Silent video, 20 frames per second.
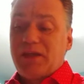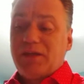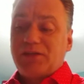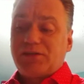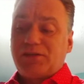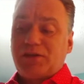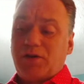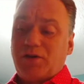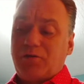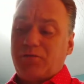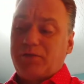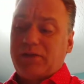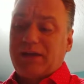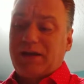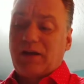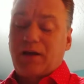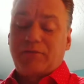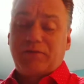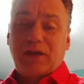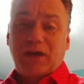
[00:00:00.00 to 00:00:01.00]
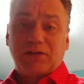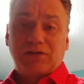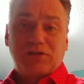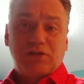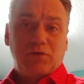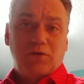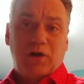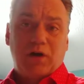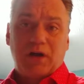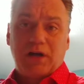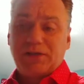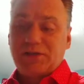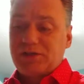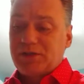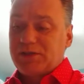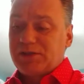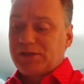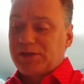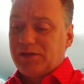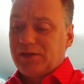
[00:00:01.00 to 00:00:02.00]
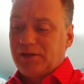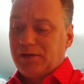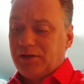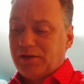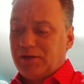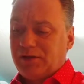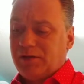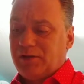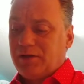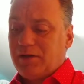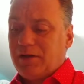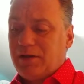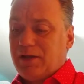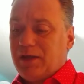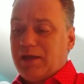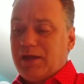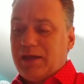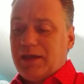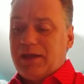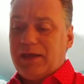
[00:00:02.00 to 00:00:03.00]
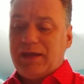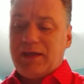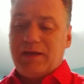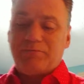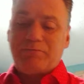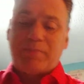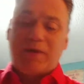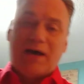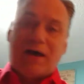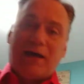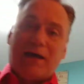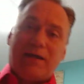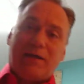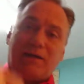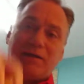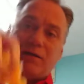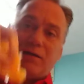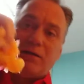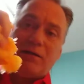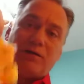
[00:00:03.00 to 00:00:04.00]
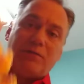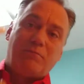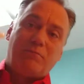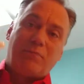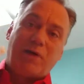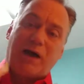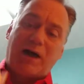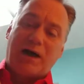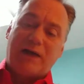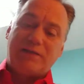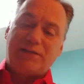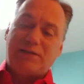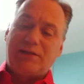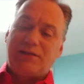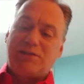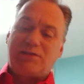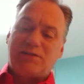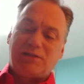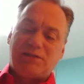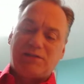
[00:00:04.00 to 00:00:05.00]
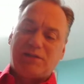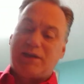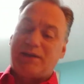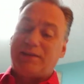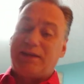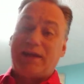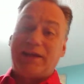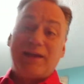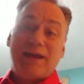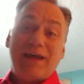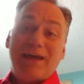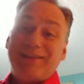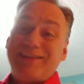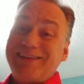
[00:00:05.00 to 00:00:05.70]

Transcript: So there, I've got 2 oranges in my pot. It's just like that.